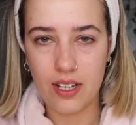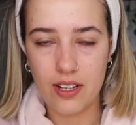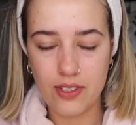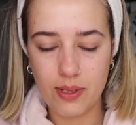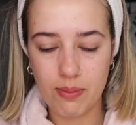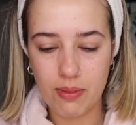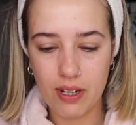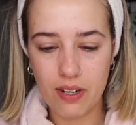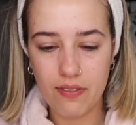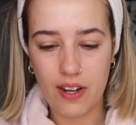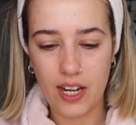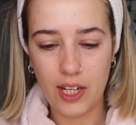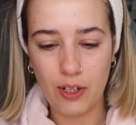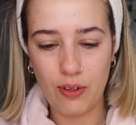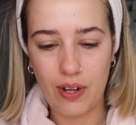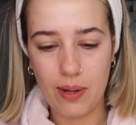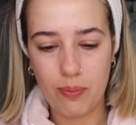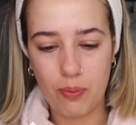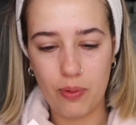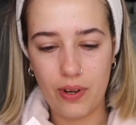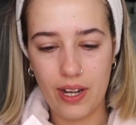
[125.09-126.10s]
So I'm going to follow
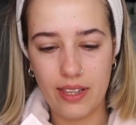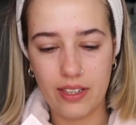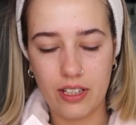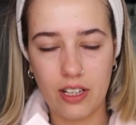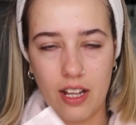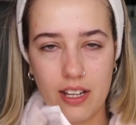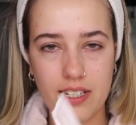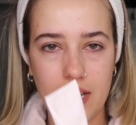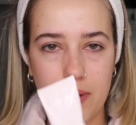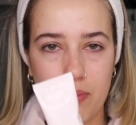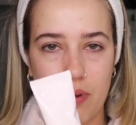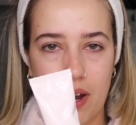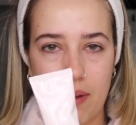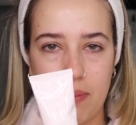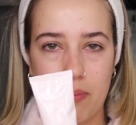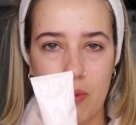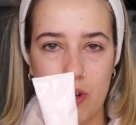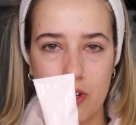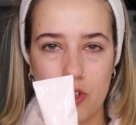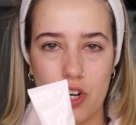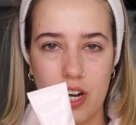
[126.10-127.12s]
up with Glossier
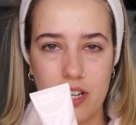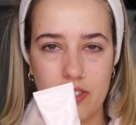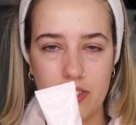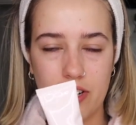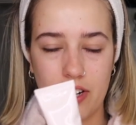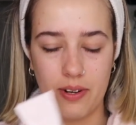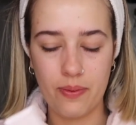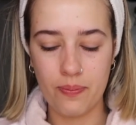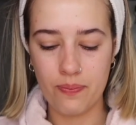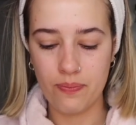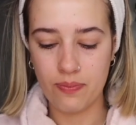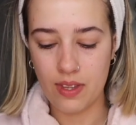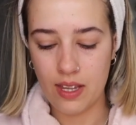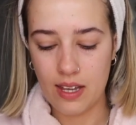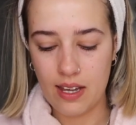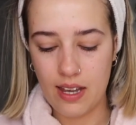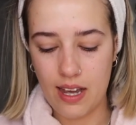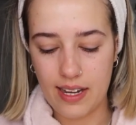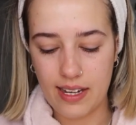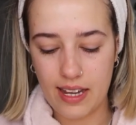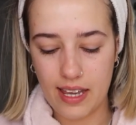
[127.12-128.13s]
Priming Moisturizer.
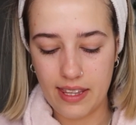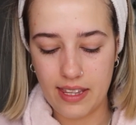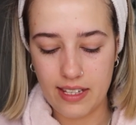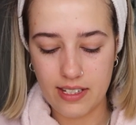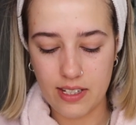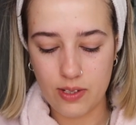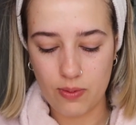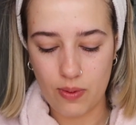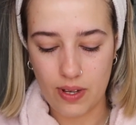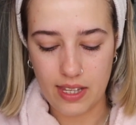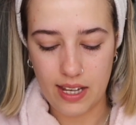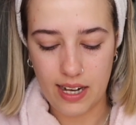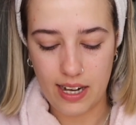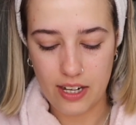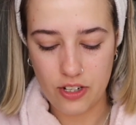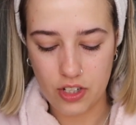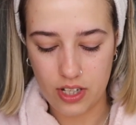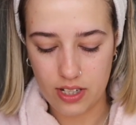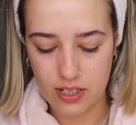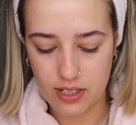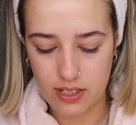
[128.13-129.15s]
Again, this is one that
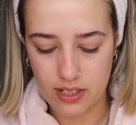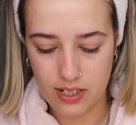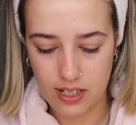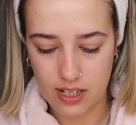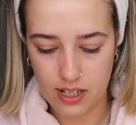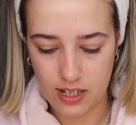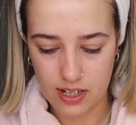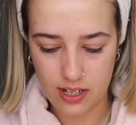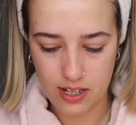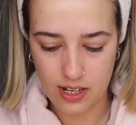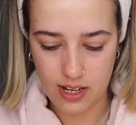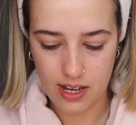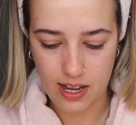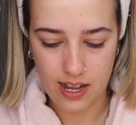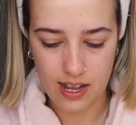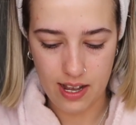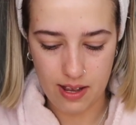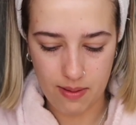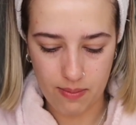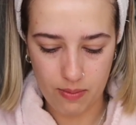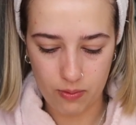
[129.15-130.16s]
I just
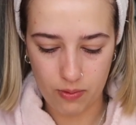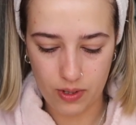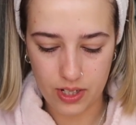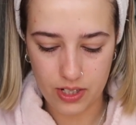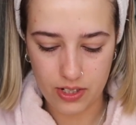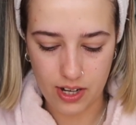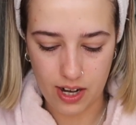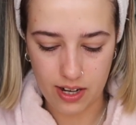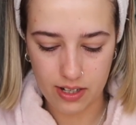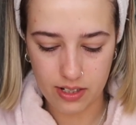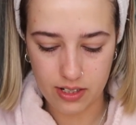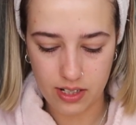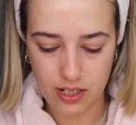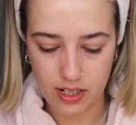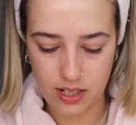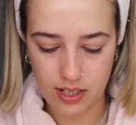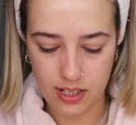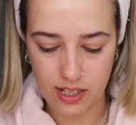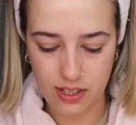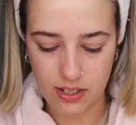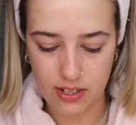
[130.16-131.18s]
restocked
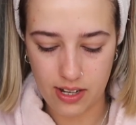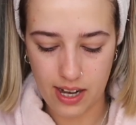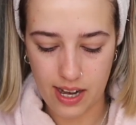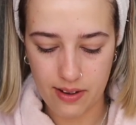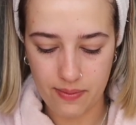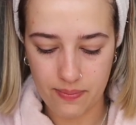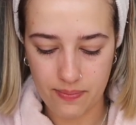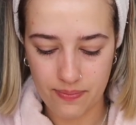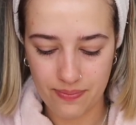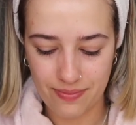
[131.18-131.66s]
the other day.